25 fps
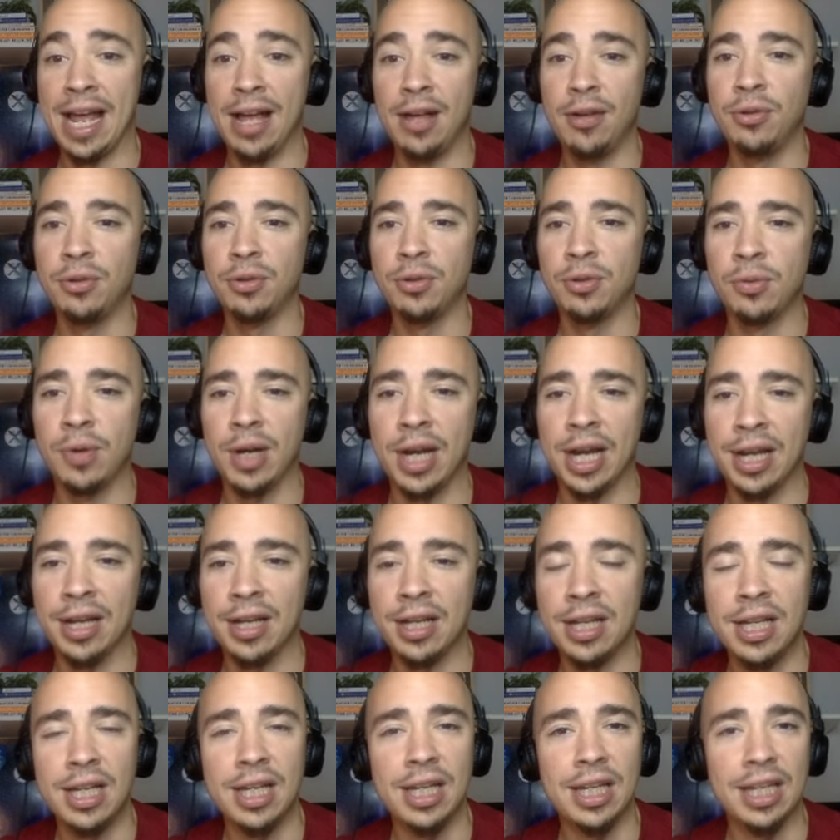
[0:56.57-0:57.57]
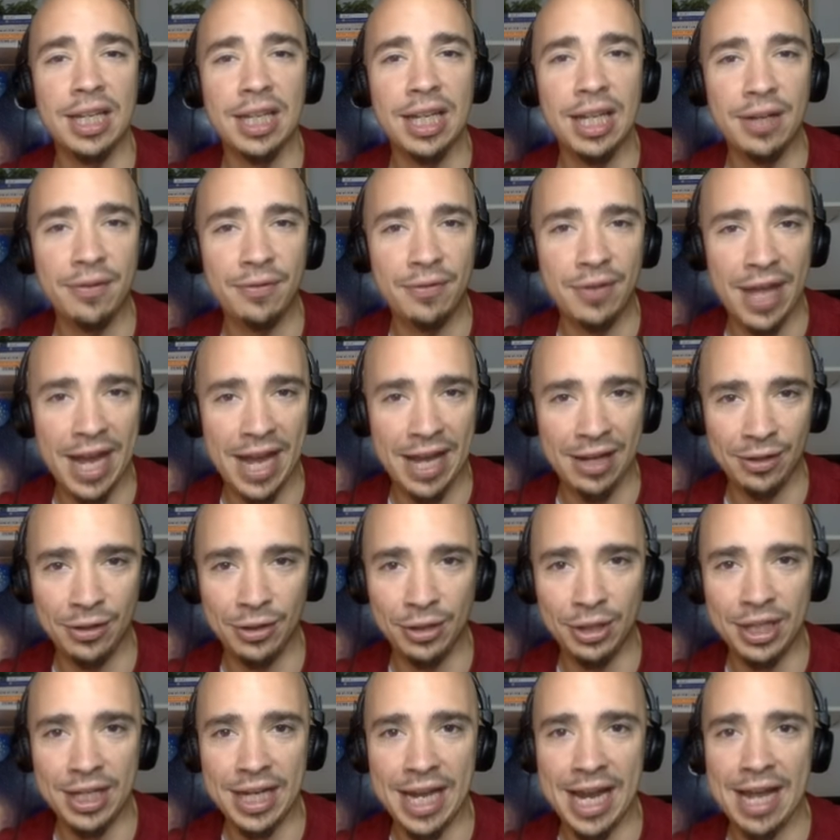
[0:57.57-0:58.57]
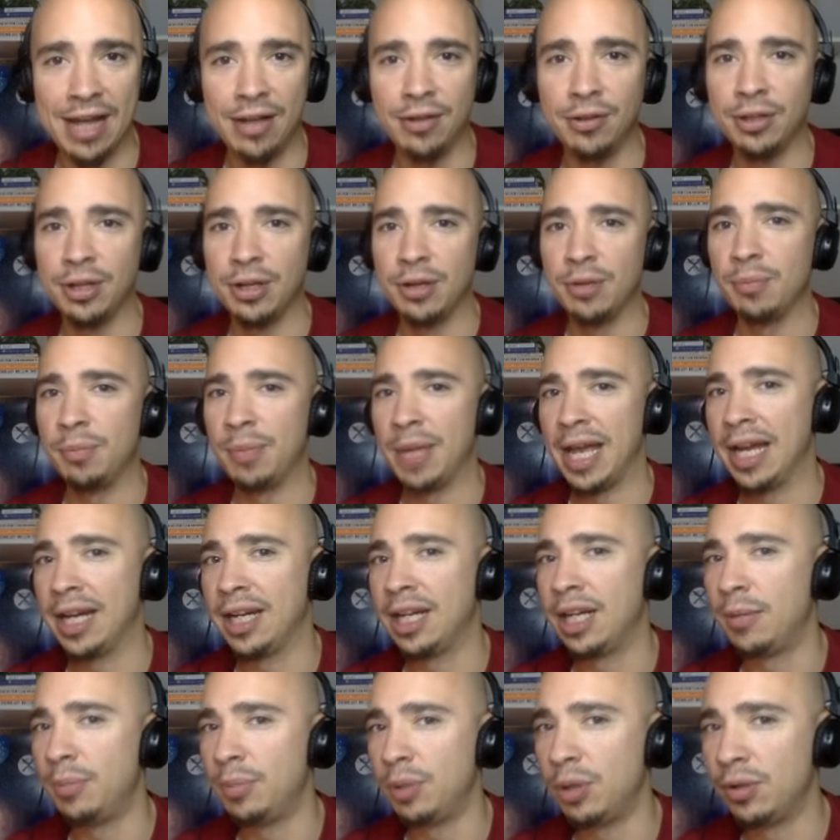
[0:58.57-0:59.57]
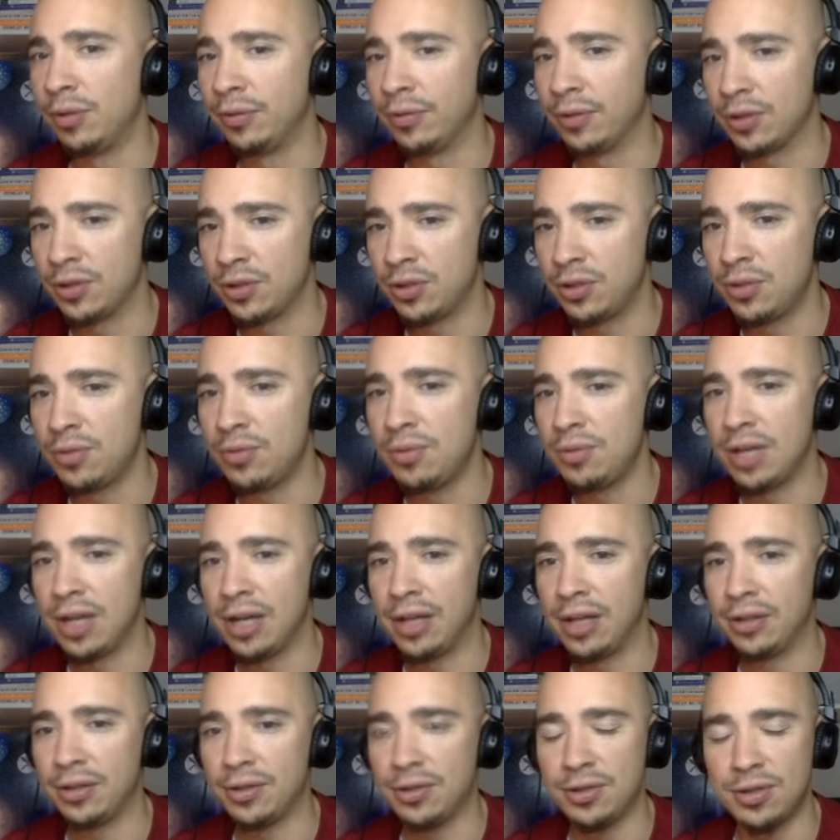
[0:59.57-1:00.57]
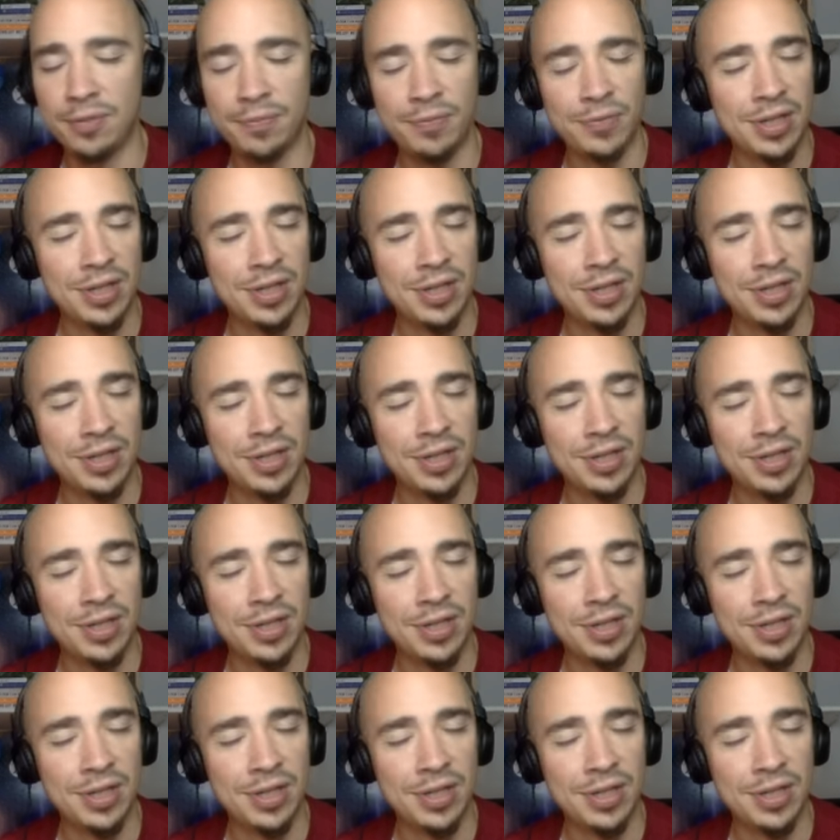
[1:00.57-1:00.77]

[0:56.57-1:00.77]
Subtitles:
Algorand, love that. Look at Algo, back up over $2.